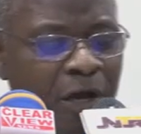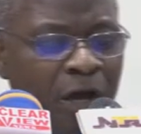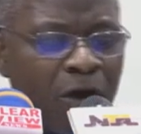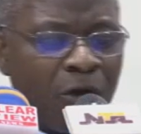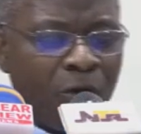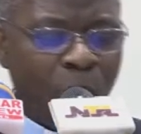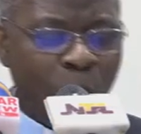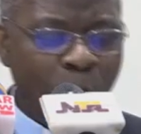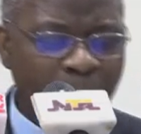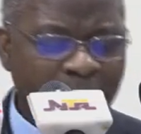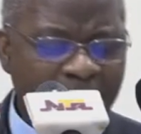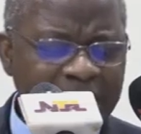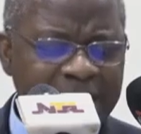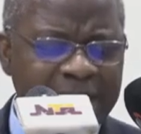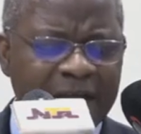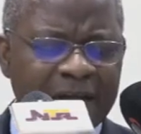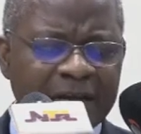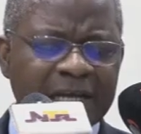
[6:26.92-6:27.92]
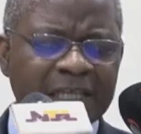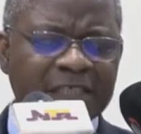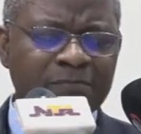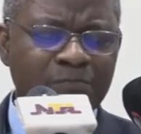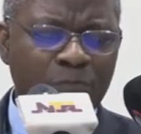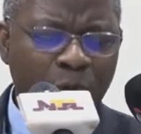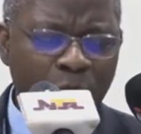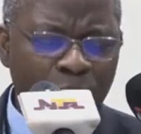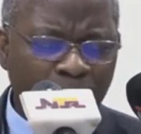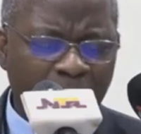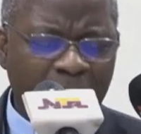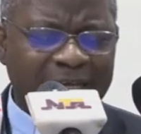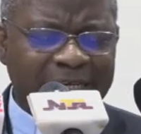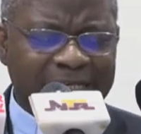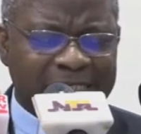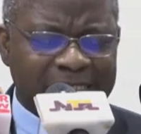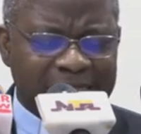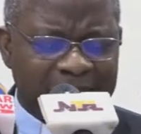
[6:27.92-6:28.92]
Where there is moral
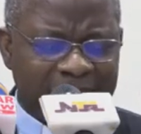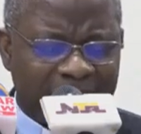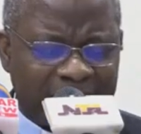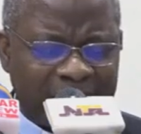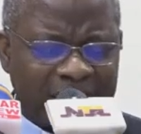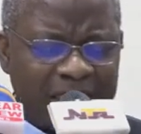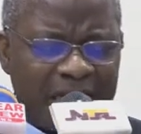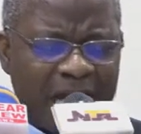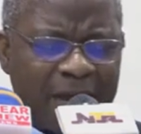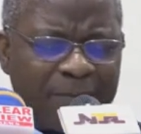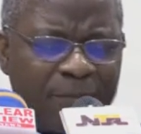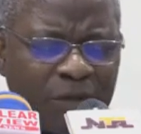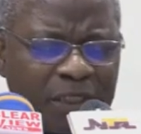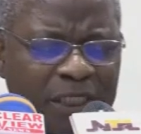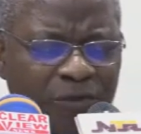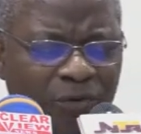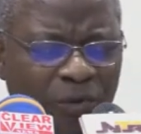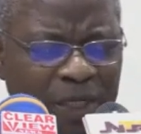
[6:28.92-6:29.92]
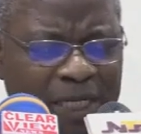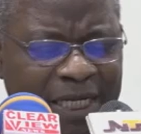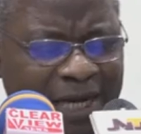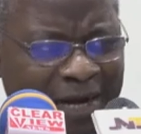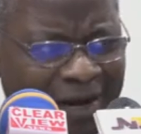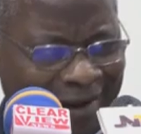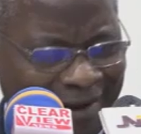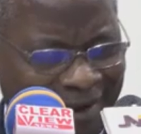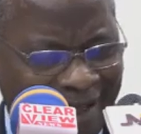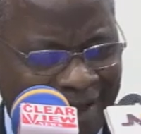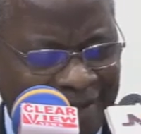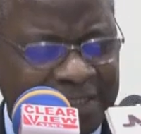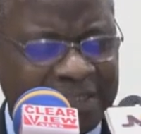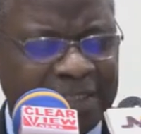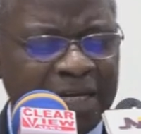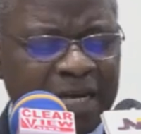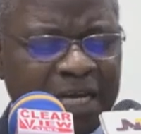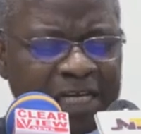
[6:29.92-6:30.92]
integrity among the ruling
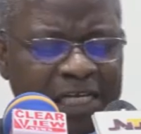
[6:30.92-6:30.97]
class,